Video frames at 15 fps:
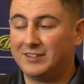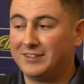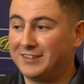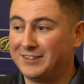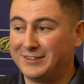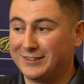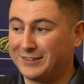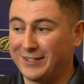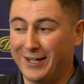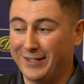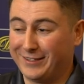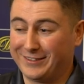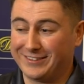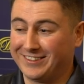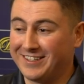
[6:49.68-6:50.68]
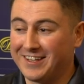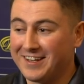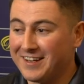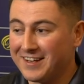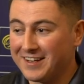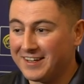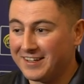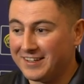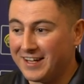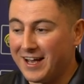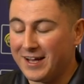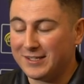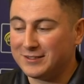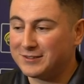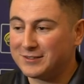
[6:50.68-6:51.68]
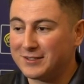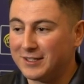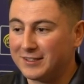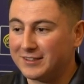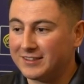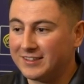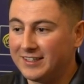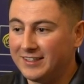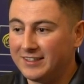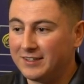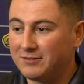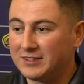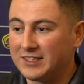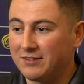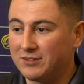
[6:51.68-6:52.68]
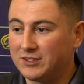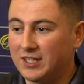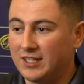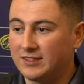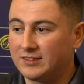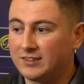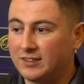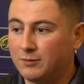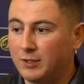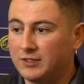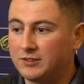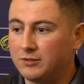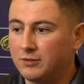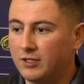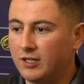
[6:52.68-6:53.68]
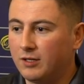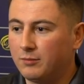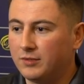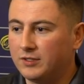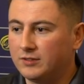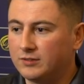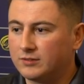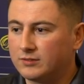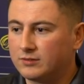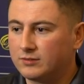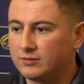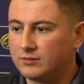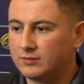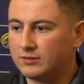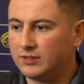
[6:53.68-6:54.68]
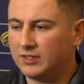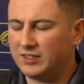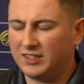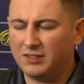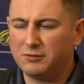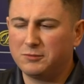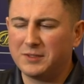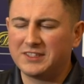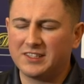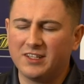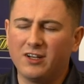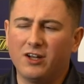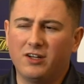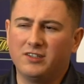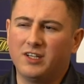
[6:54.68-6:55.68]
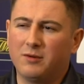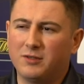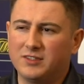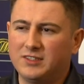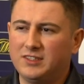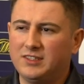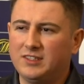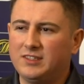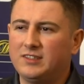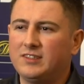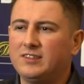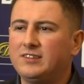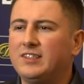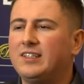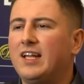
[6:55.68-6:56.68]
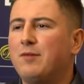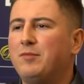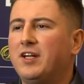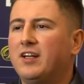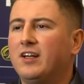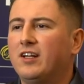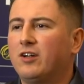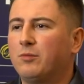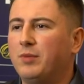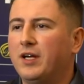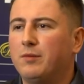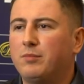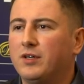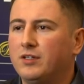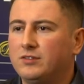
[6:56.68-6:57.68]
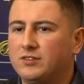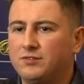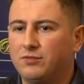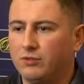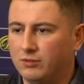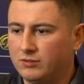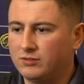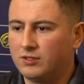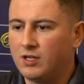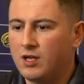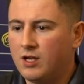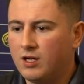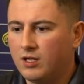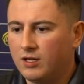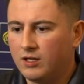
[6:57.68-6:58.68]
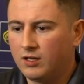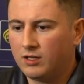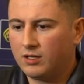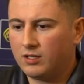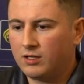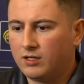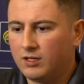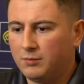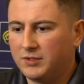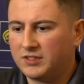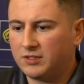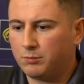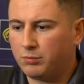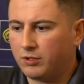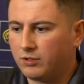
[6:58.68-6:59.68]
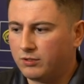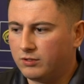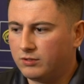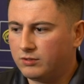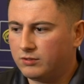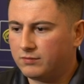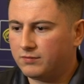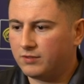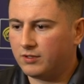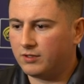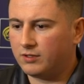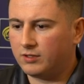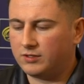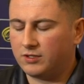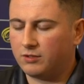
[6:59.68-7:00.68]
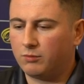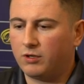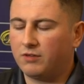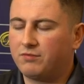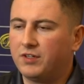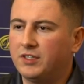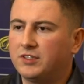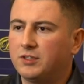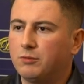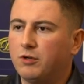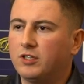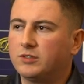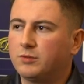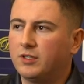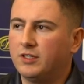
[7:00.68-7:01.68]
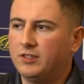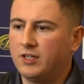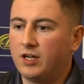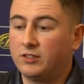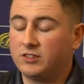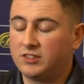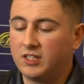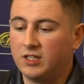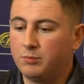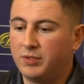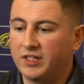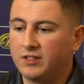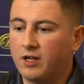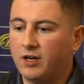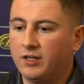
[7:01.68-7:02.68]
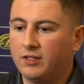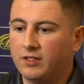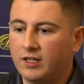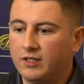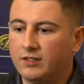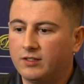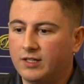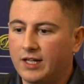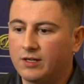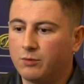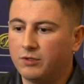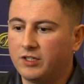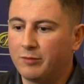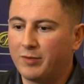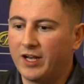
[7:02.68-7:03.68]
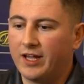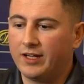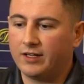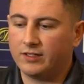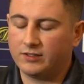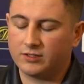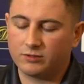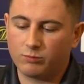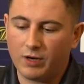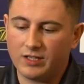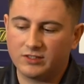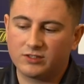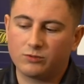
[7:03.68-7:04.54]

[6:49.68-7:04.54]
It's just like, yeah, just like give yourself a chance. And I went 2-0 up, and he was missing a lot of doubles. He did let me in a little bit, but just thought I missed the ball. I don't know what finish it was, but I just hit the big nine and then Lego a double eight and it just went